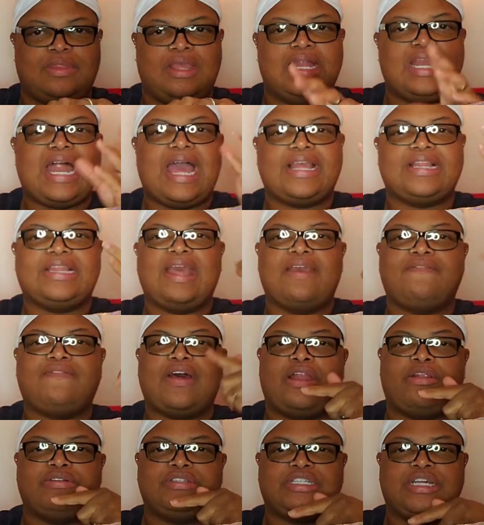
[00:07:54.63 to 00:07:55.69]
Like that
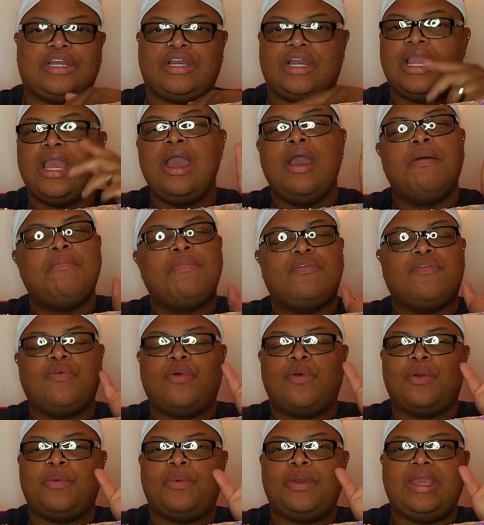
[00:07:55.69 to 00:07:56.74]
following Saturday,
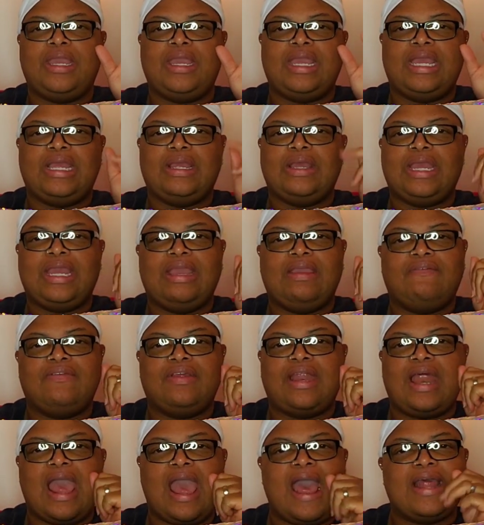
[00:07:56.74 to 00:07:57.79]
before we
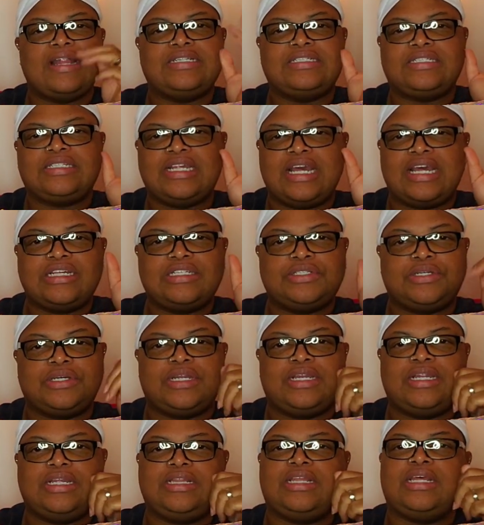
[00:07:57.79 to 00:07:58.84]
even had sex or
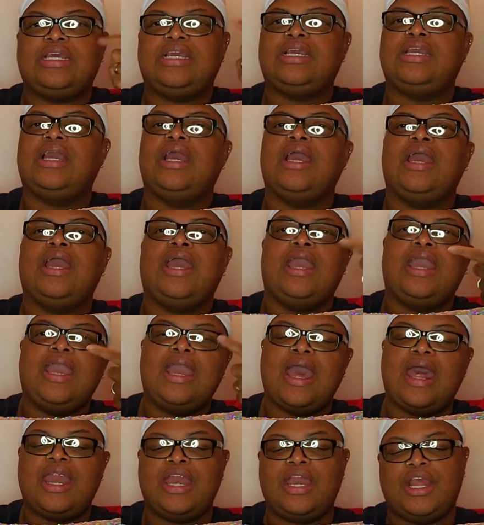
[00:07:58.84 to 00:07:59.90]
anything, he
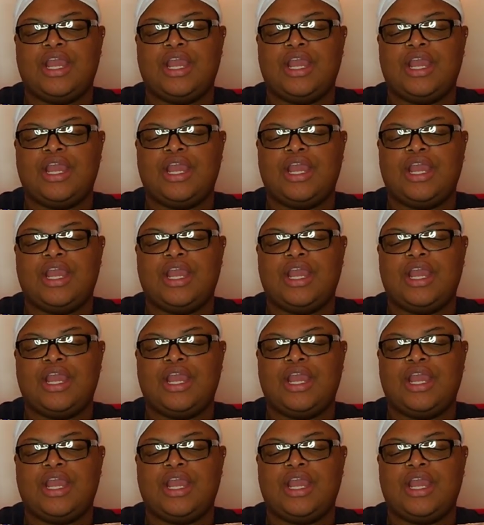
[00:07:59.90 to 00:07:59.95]
had an